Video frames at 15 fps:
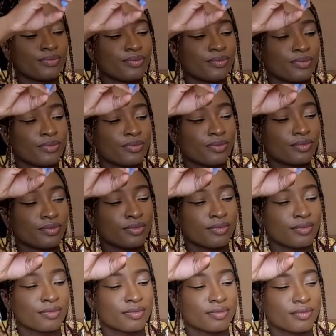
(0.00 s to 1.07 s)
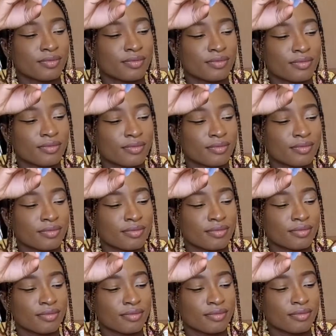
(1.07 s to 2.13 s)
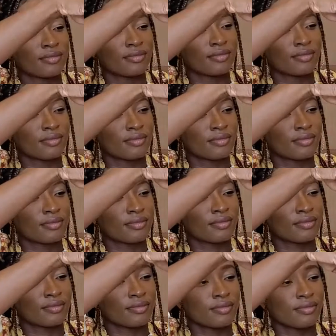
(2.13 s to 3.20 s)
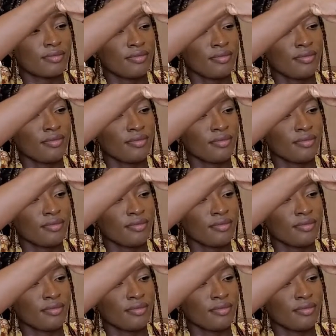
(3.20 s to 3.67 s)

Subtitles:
Nobody speaks.